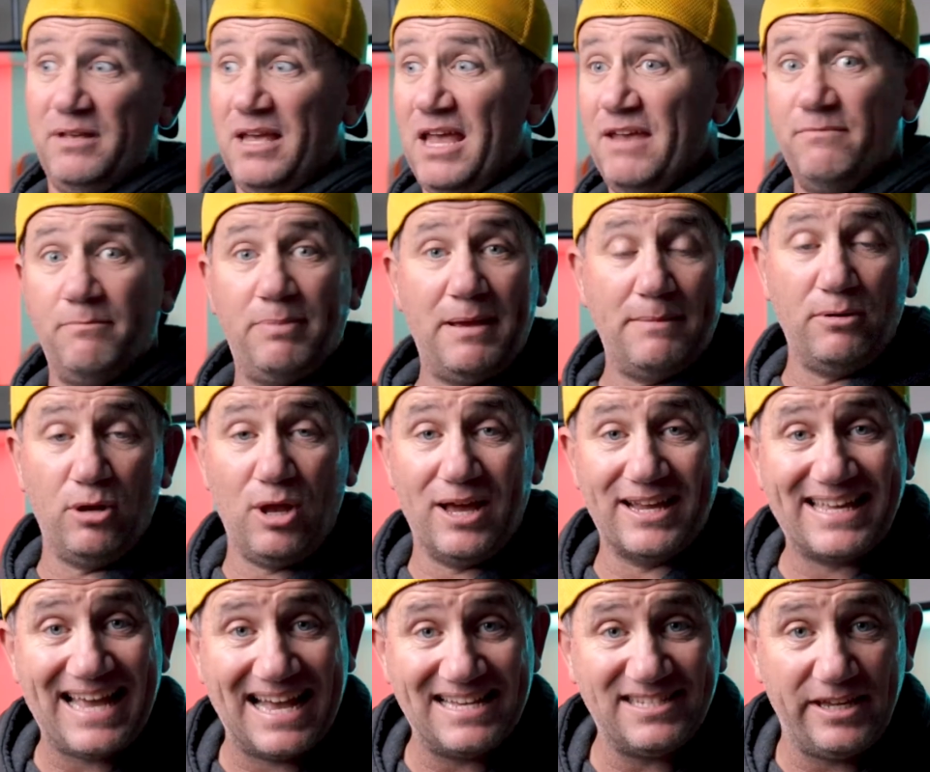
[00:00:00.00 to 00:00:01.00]
Even people
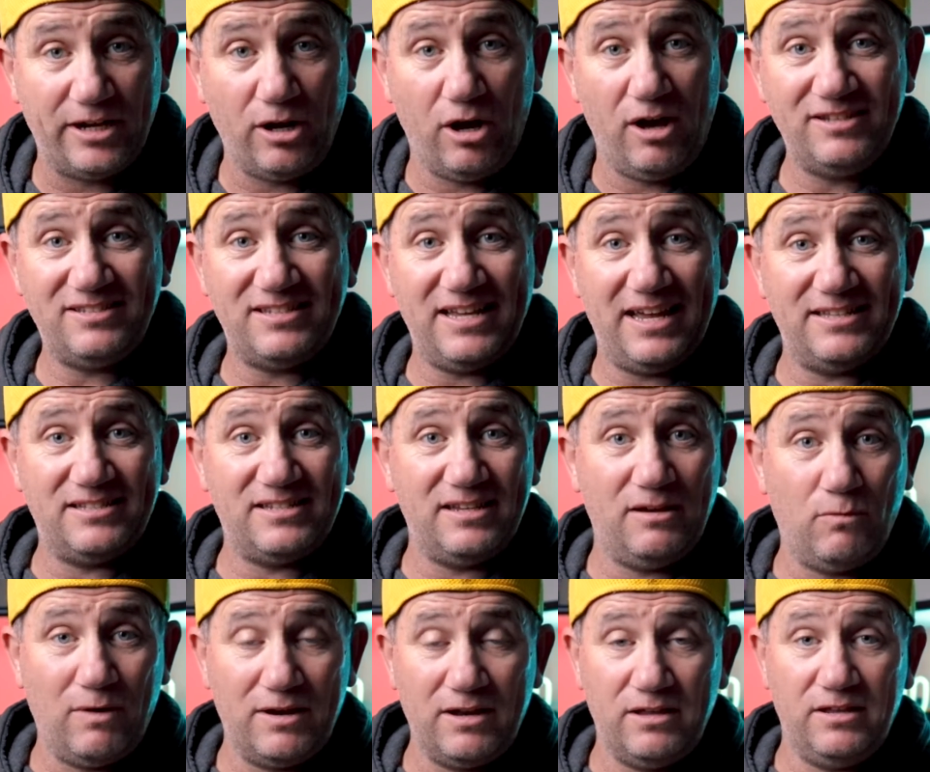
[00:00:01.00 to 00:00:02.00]
like Casey Neistat
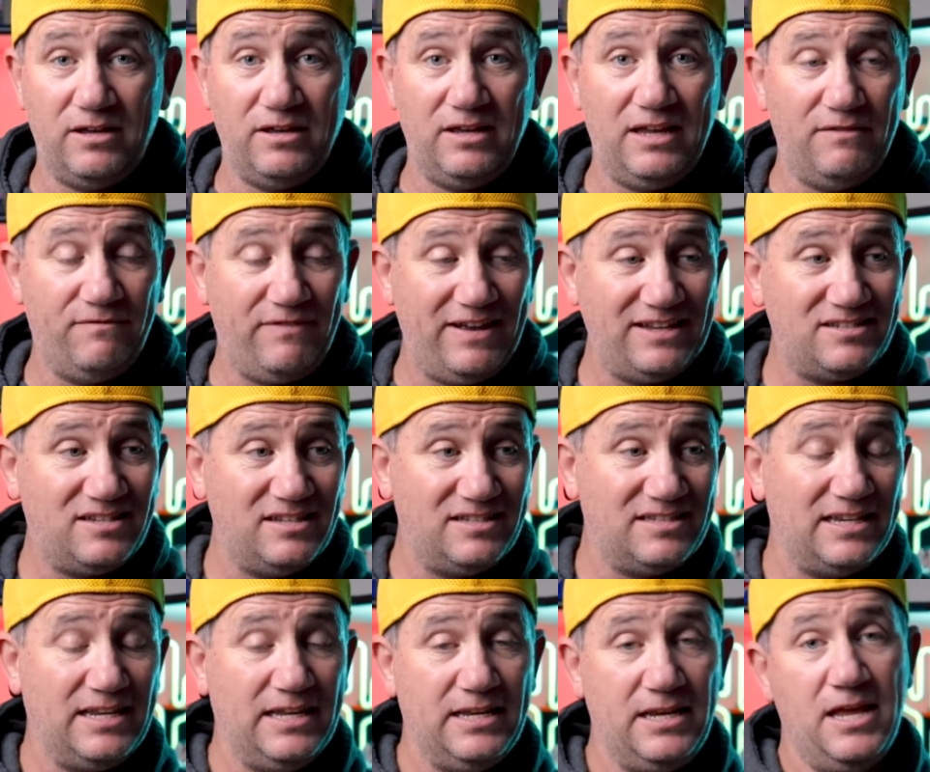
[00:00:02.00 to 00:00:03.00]
are one of the investors
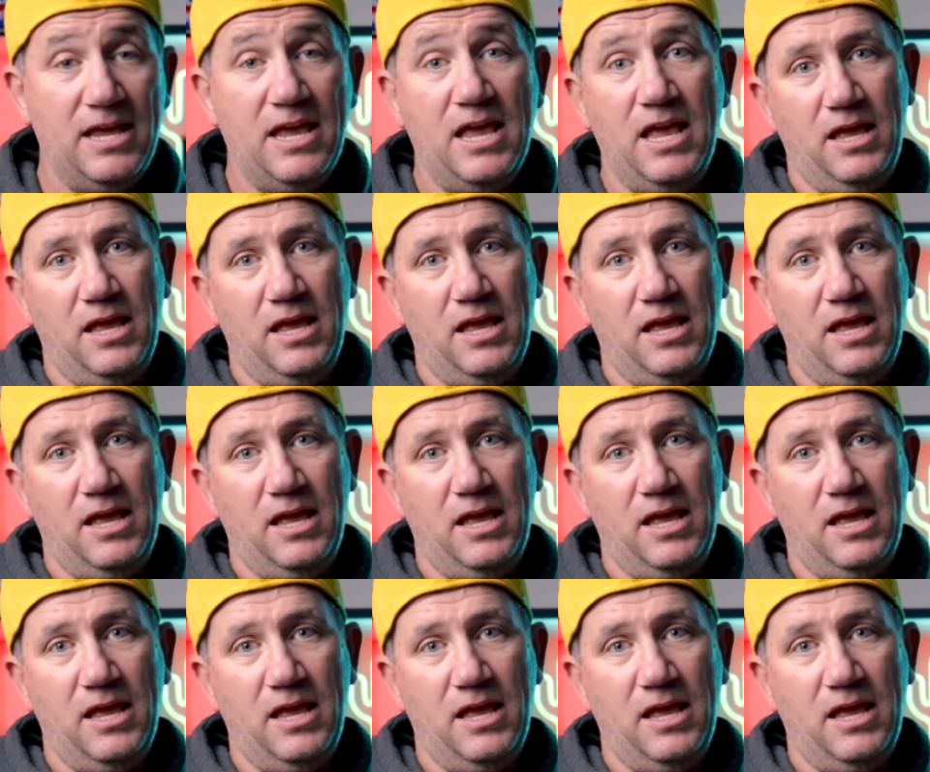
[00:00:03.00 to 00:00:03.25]
in it.